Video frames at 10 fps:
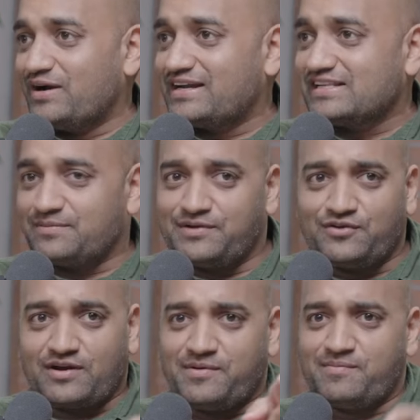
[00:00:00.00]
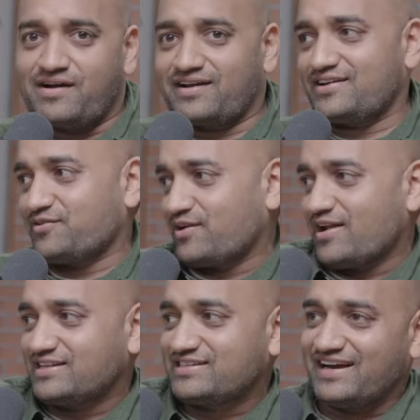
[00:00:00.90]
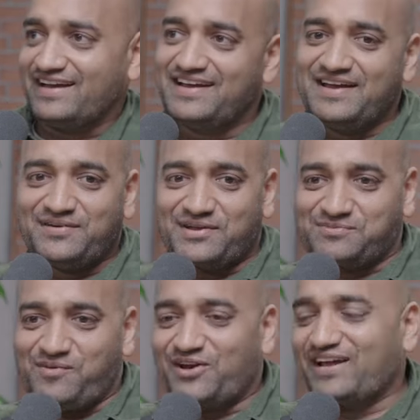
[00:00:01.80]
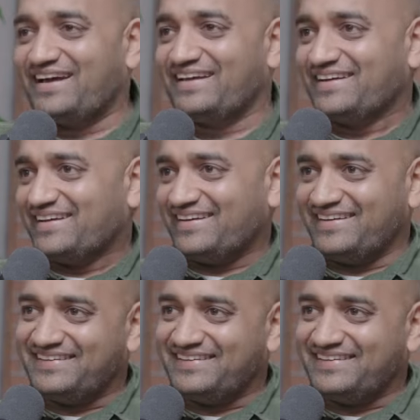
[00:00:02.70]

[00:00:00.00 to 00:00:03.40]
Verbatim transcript: and tell somebody you're a mid-market, you're a large guy, you're a small guy. Yeah,